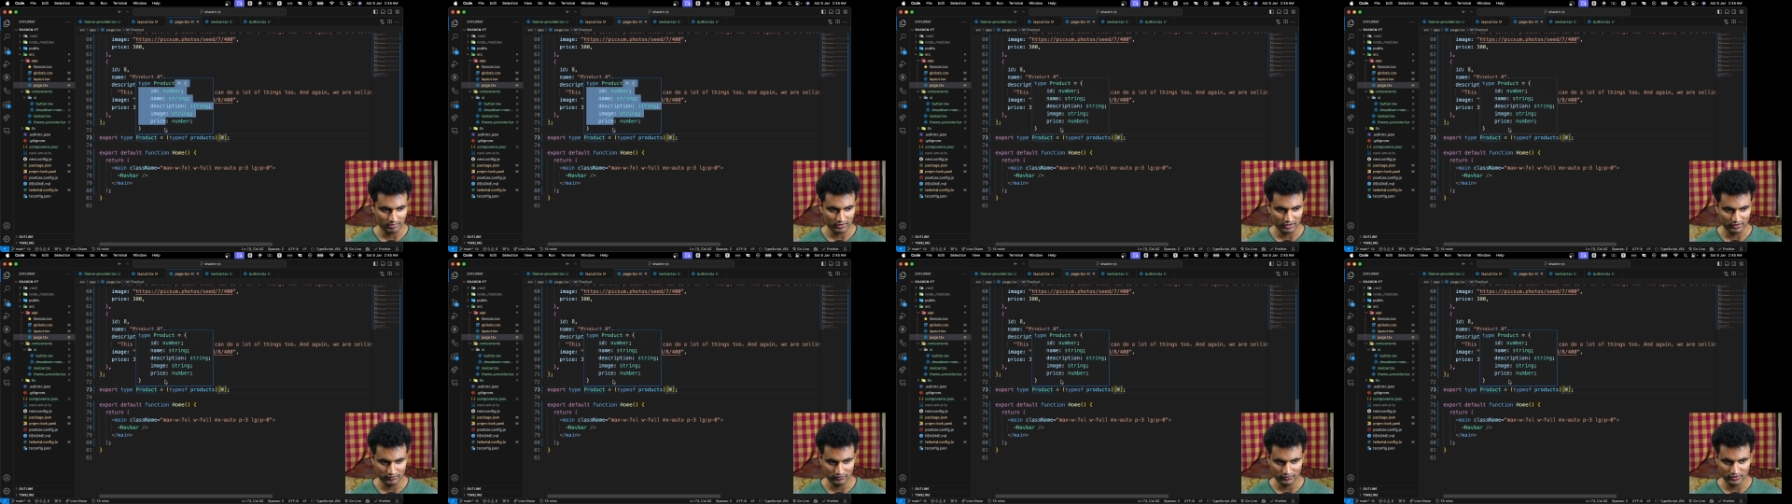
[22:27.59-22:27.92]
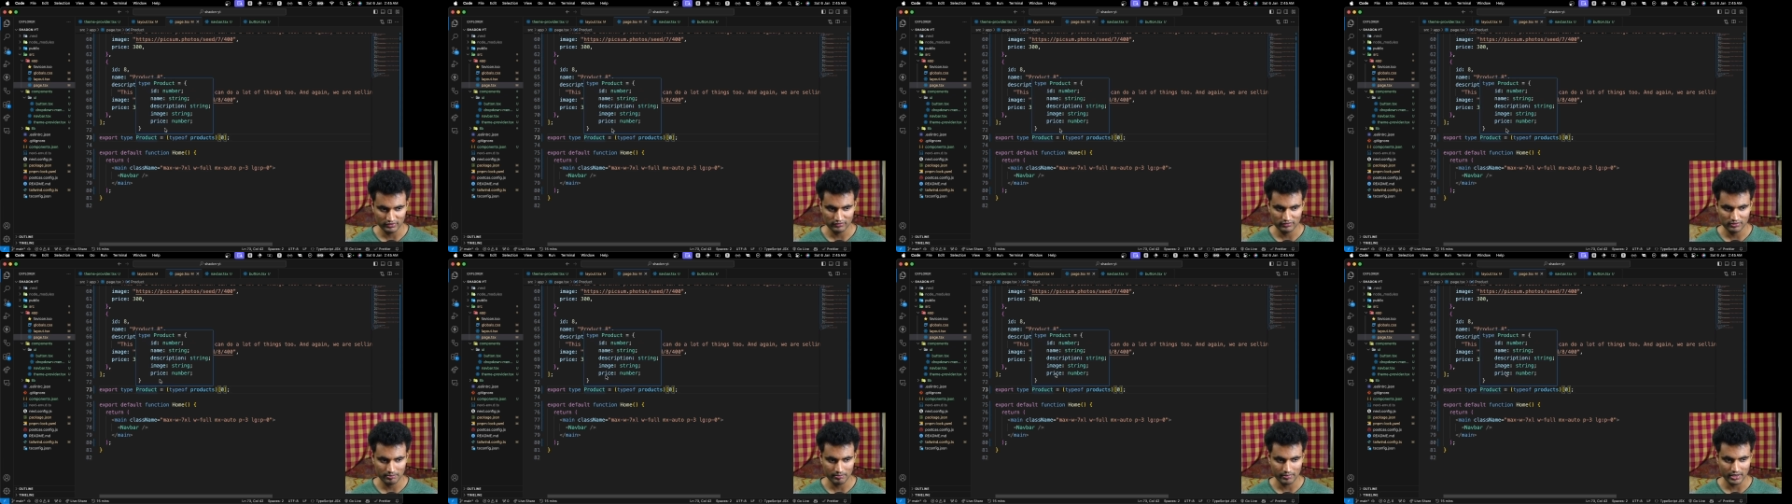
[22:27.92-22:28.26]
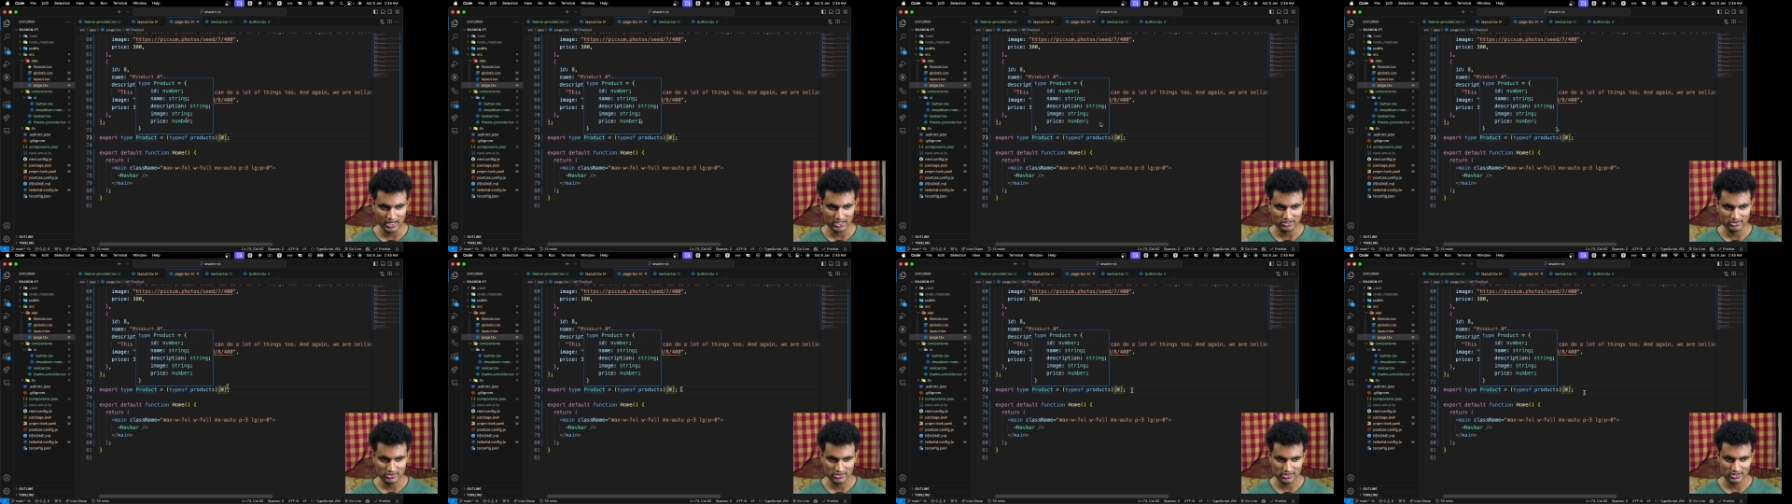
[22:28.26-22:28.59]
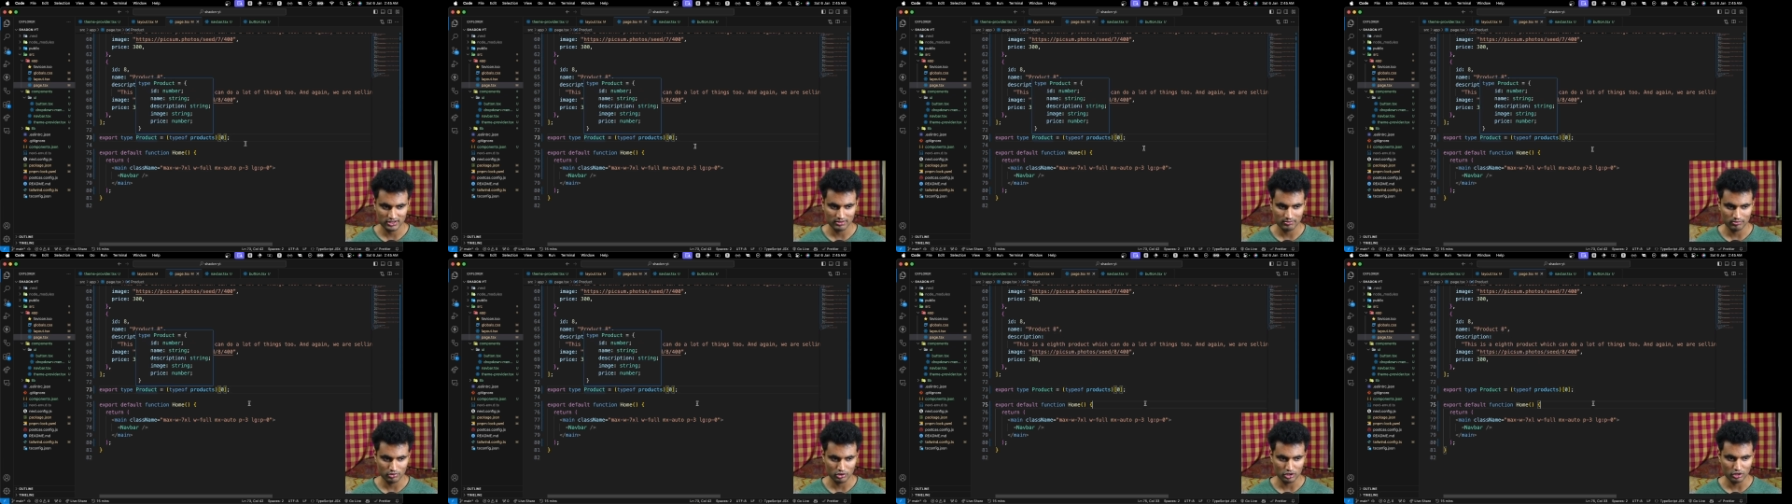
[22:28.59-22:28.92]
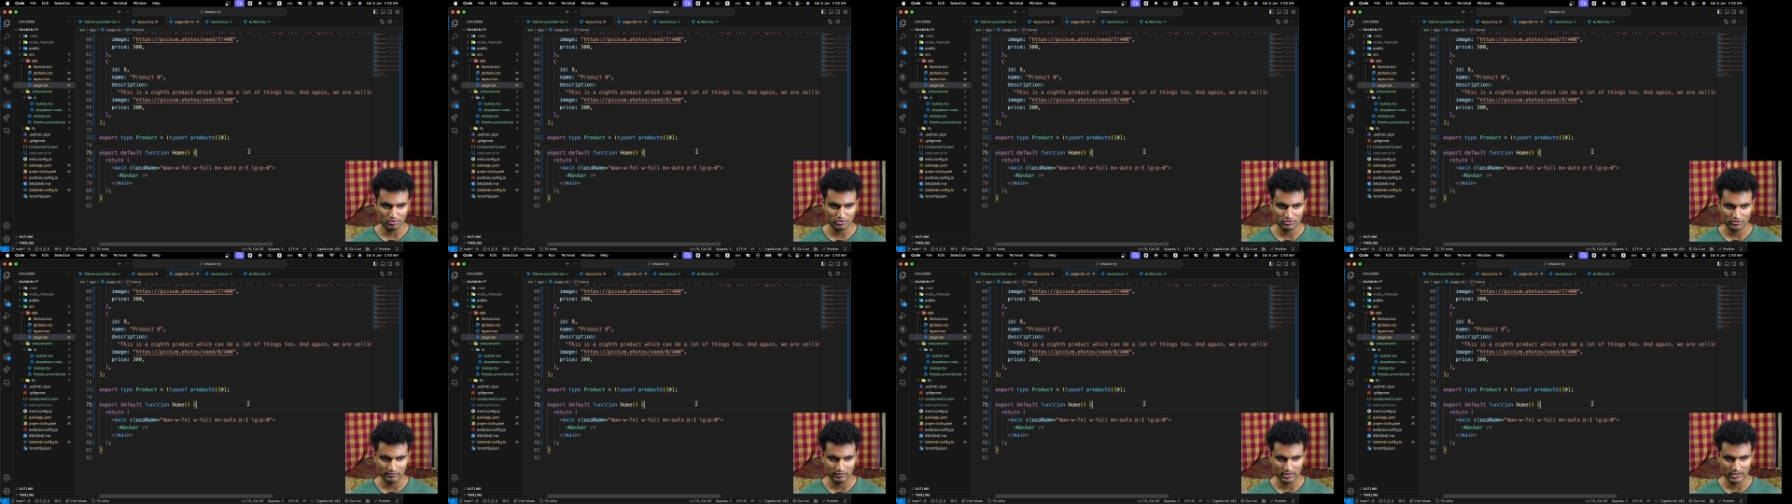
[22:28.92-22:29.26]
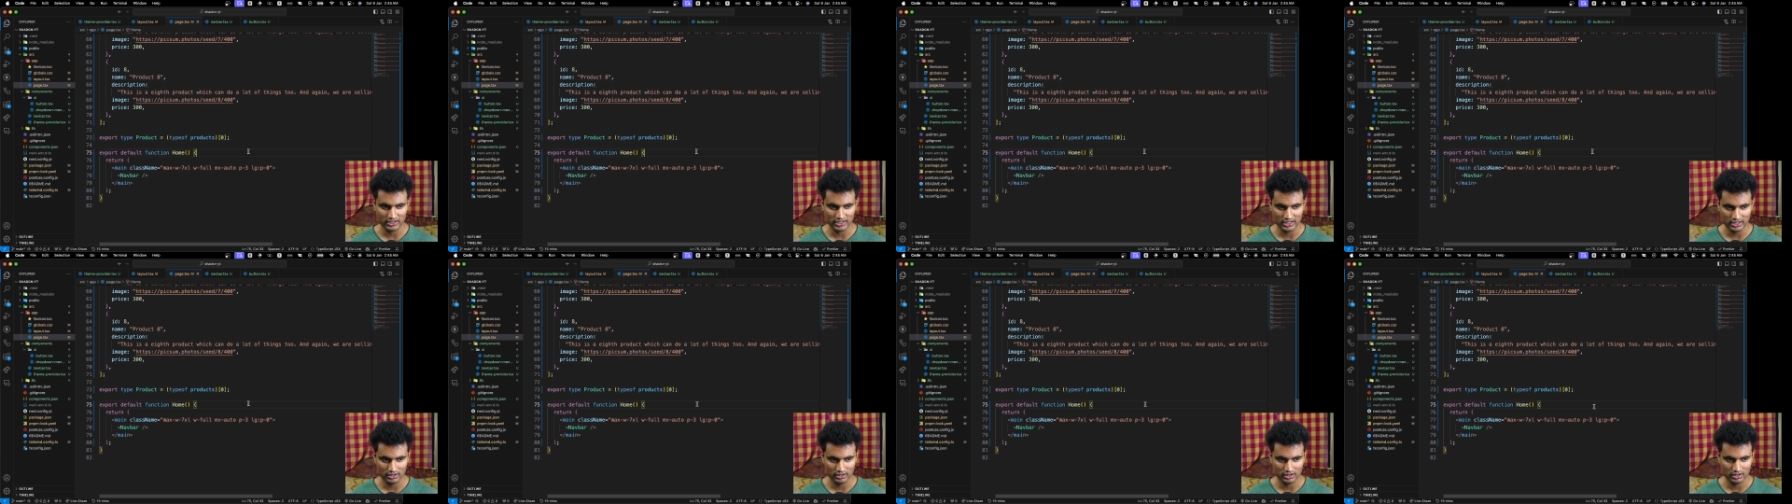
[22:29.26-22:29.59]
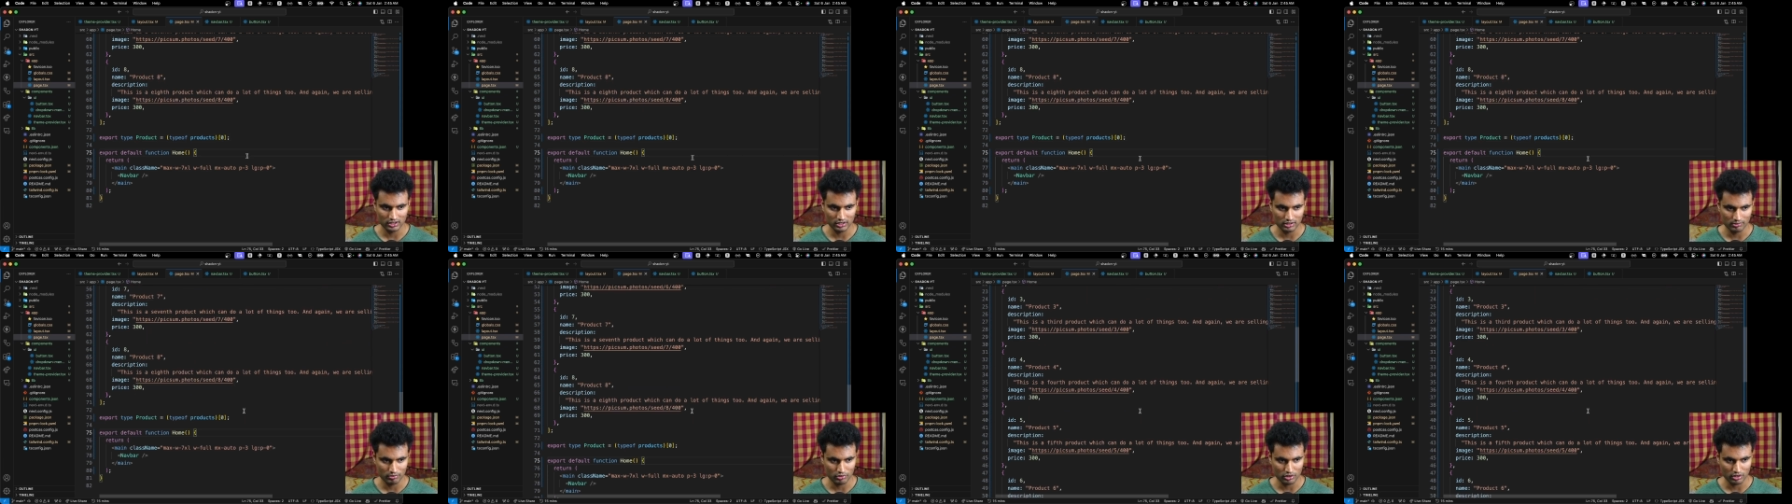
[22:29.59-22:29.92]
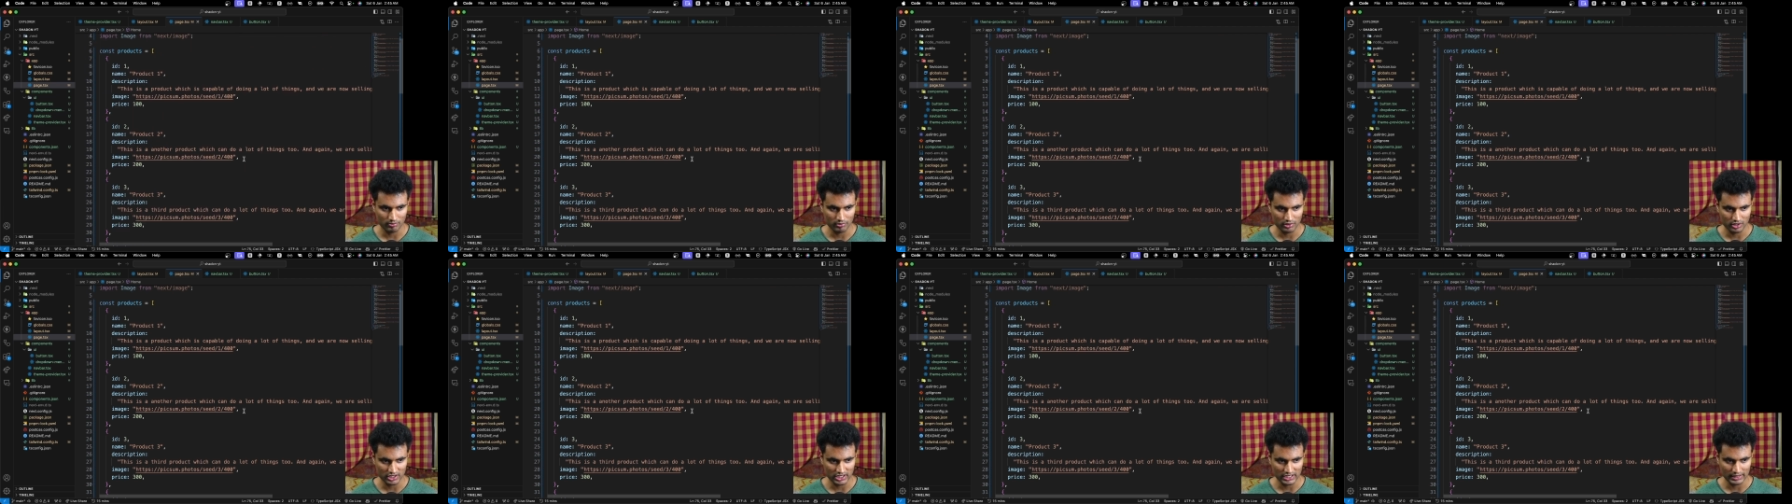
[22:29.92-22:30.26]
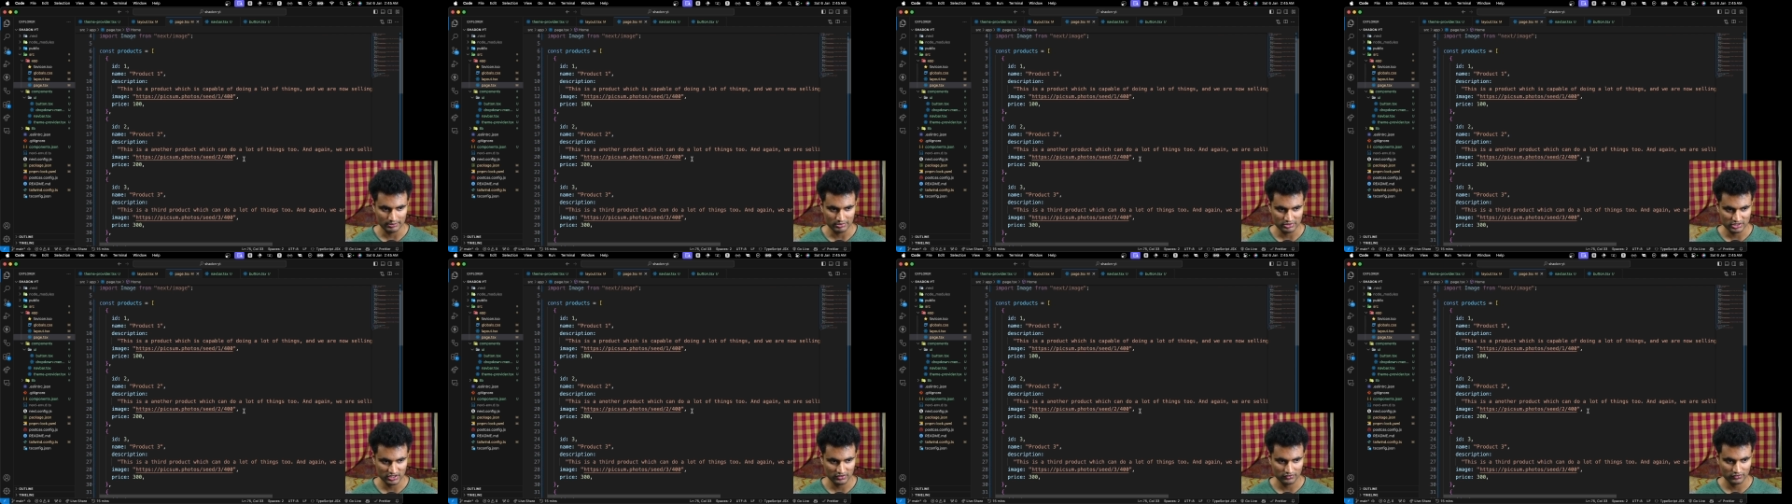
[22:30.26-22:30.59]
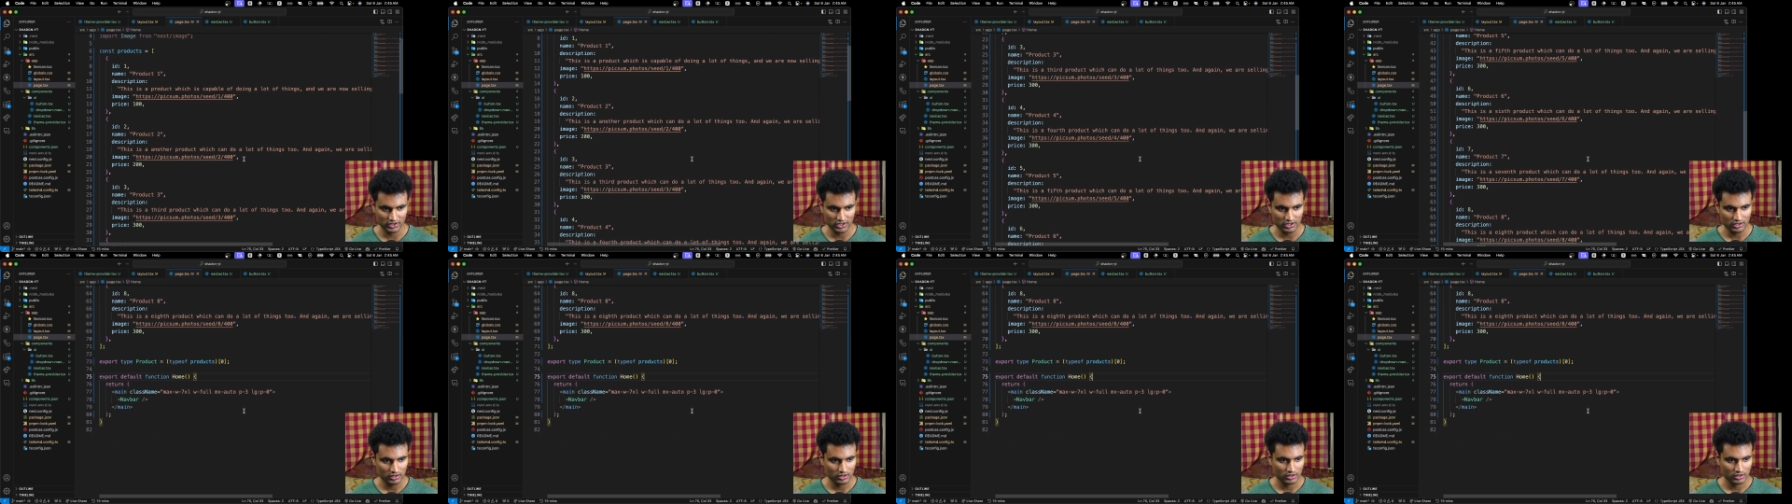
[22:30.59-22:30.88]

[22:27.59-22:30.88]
and when we pass this in the props, we'll get the proper type safety.